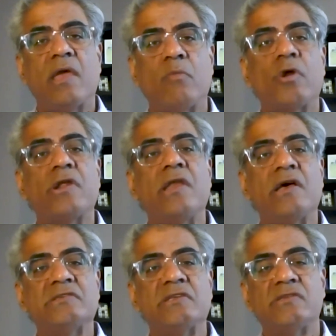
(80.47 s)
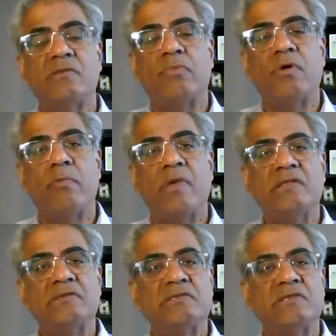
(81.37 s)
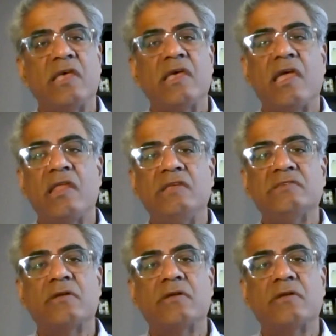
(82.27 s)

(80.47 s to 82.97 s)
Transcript: and what it does is it prevents any